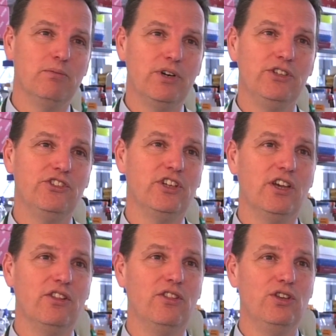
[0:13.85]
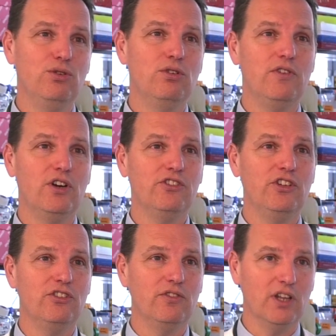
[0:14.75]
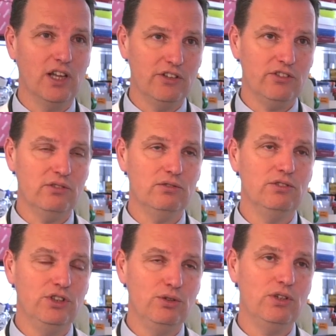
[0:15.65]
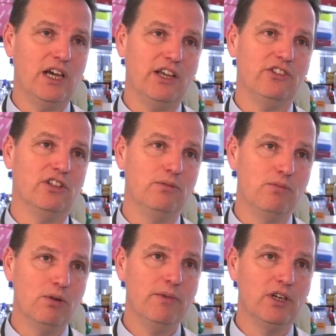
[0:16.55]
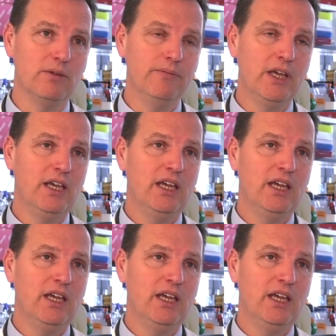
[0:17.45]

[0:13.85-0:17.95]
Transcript: It brings together the universities of Glasgow, Newcastle and Birmingham.